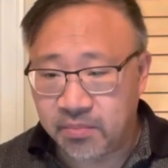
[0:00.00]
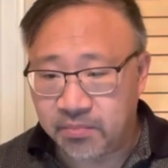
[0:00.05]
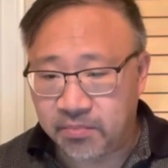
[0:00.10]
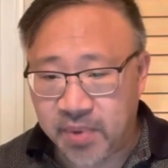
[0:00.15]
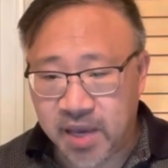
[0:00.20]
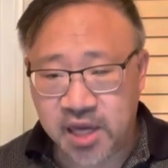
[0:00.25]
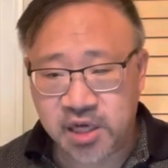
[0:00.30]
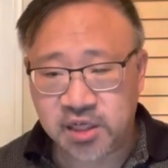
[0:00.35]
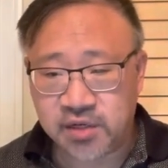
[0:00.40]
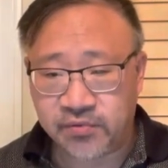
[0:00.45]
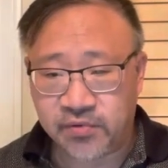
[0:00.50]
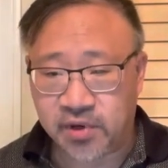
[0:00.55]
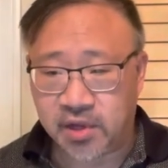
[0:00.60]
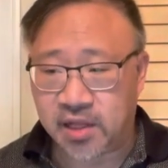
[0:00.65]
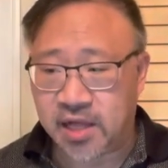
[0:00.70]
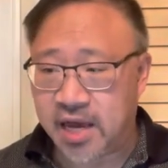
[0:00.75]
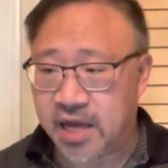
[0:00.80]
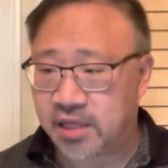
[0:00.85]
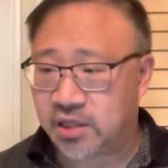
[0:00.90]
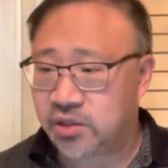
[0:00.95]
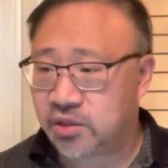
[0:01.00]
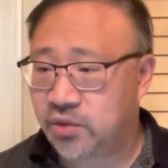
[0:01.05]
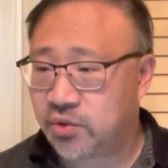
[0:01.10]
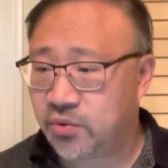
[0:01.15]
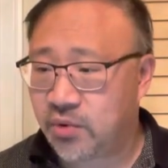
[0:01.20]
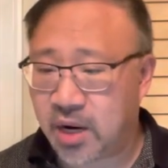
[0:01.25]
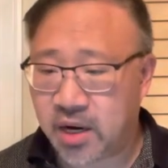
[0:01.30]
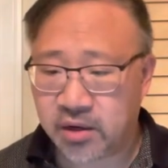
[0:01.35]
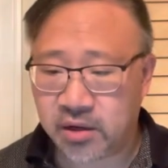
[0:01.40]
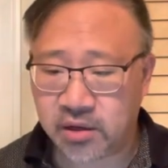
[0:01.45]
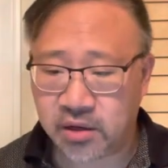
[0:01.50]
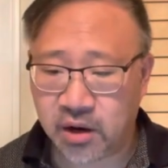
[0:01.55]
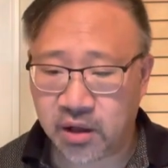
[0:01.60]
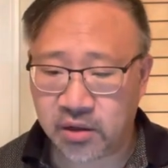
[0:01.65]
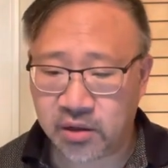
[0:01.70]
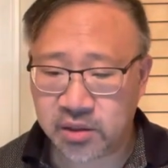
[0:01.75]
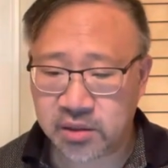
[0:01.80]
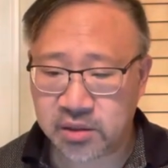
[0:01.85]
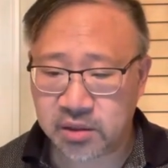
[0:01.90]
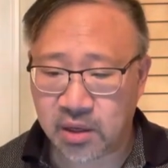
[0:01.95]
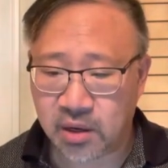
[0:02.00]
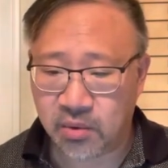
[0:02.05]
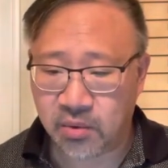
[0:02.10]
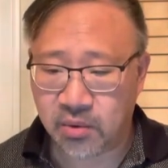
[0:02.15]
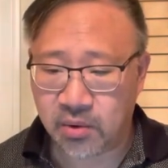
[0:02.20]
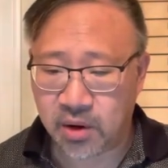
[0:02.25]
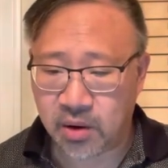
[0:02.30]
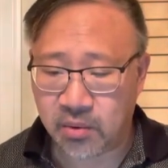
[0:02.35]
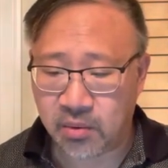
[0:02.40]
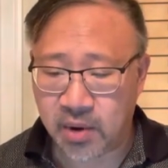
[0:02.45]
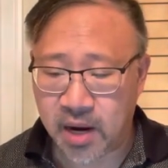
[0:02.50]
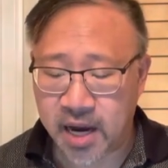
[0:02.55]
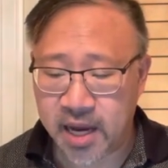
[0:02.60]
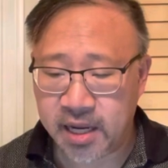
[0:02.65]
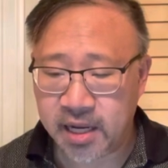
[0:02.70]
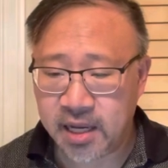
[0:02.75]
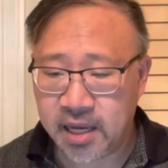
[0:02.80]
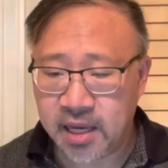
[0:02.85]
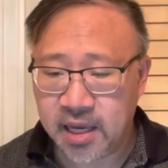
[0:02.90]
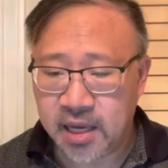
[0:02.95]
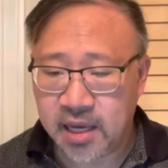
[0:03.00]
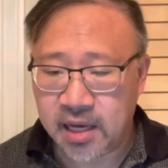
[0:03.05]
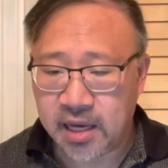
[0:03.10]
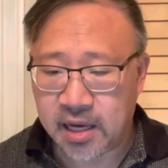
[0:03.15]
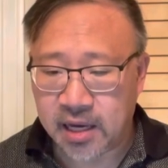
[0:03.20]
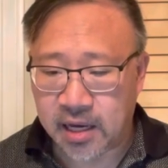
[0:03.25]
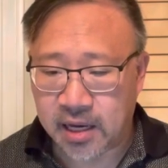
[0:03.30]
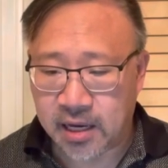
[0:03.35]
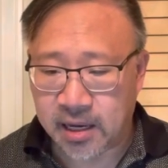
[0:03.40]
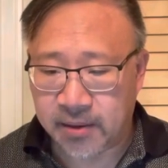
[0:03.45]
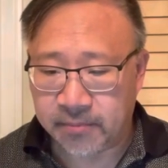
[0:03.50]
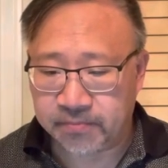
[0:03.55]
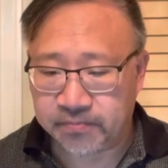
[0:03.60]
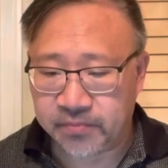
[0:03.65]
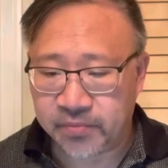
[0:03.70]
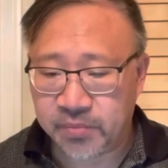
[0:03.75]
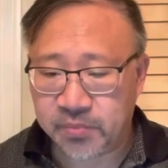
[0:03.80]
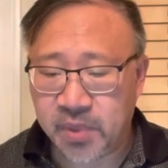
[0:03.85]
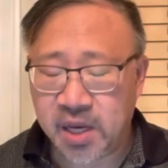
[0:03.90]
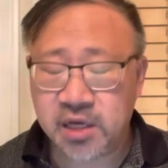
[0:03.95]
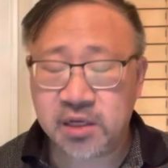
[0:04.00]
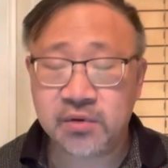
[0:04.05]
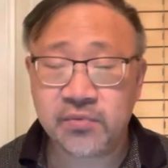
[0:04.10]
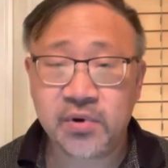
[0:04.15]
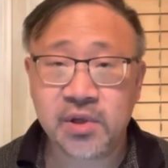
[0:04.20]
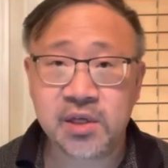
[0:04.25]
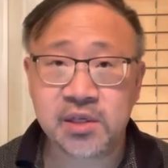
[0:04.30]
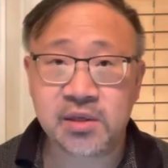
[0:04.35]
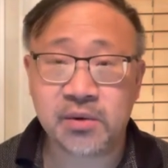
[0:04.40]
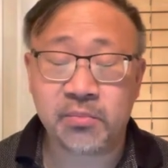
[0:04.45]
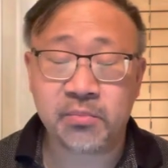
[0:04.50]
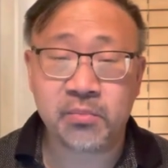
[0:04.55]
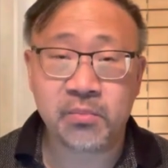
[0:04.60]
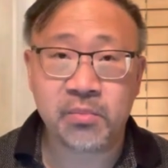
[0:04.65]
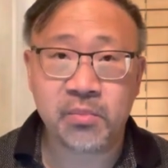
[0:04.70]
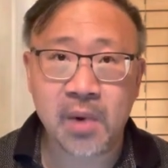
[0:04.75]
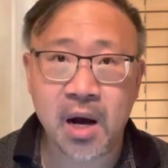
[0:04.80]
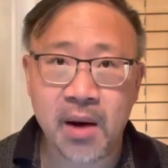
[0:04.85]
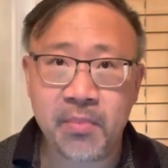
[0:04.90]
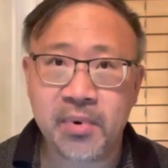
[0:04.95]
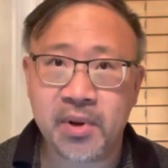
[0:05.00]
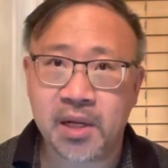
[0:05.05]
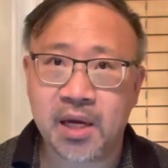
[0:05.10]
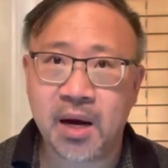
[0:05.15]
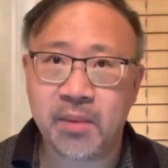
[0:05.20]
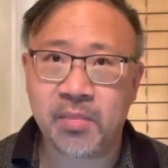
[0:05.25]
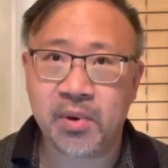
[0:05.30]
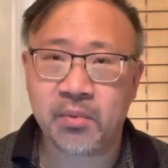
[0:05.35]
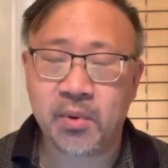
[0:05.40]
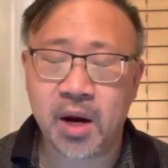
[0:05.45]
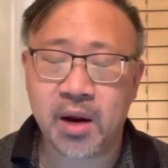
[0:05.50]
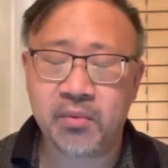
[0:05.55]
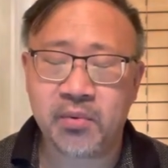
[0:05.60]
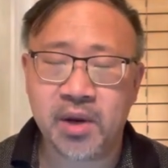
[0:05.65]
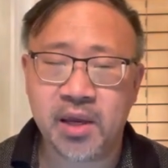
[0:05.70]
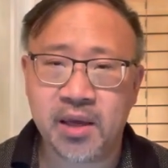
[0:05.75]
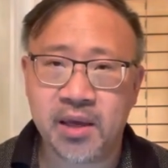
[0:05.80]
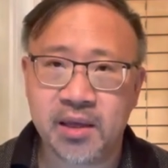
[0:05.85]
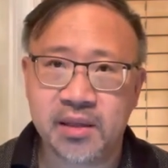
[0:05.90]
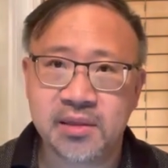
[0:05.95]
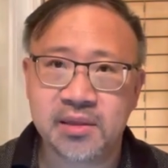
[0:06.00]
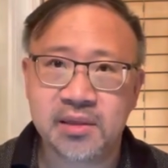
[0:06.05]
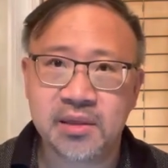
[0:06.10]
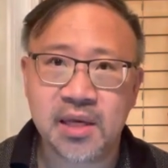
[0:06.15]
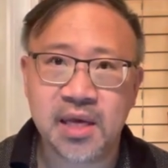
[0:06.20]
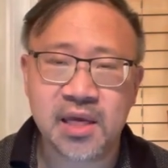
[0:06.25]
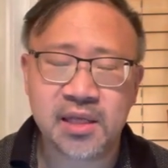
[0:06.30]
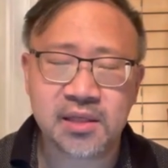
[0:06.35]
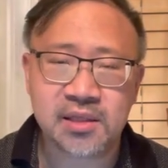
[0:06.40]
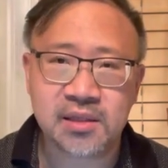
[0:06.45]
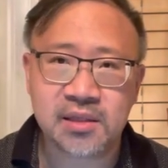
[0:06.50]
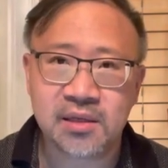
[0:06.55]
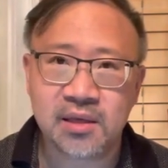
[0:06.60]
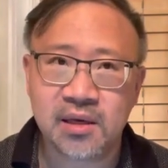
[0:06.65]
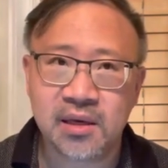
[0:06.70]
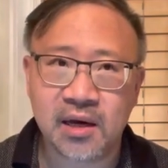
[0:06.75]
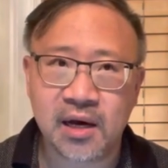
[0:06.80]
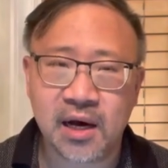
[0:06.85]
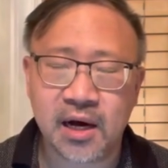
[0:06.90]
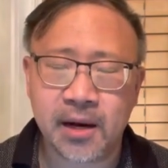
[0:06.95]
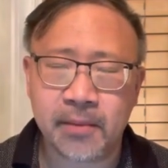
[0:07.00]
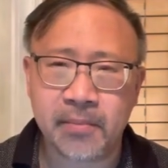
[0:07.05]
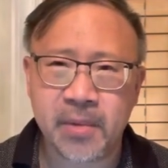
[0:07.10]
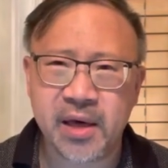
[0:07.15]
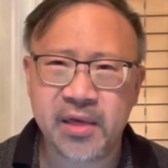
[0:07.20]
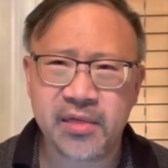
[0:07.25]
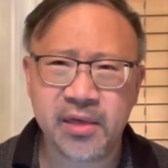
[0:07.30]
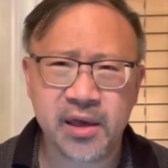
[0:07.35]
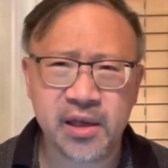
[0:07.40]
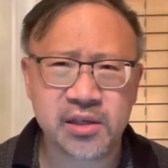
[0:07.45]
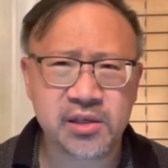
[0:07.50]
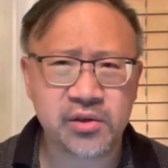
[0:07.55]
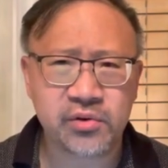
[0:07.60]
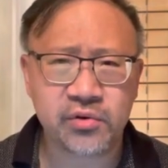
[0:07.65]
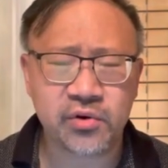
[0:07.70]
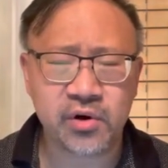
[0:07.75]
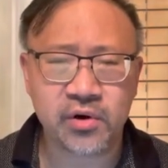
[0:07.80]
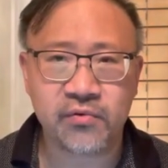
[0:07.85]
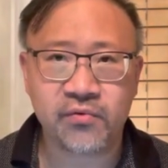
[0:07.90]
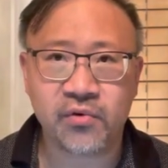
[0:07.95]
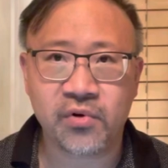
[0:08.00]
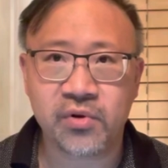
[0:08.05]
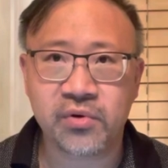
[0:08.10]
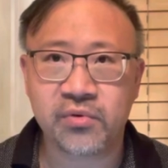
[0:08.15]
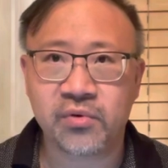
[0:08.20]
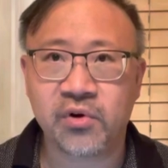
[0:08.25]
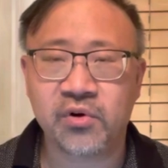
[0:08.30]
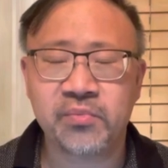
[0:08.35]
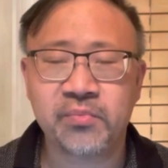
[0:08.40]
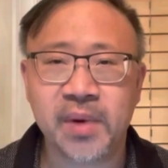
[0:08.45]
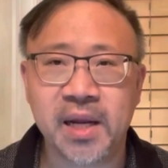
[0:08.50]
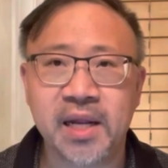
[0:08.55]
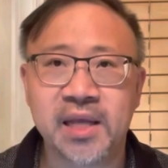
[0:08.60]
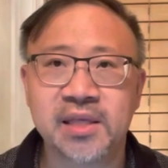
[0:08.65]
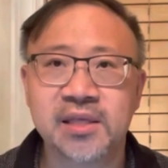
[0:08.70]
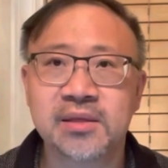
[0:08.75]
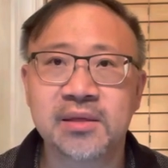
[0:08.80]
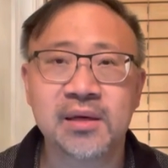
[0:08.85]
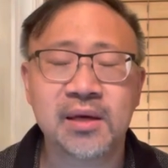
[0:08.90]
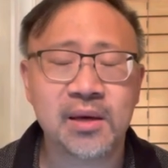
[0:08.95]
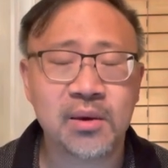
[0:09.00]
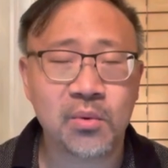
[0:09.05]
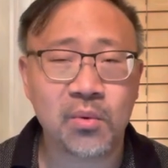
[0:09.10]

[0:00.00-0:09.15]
Beychevelle at $200 a, wine. Um, is a up and coming winery. It's it's um, I think it's third or fourth growth, but it's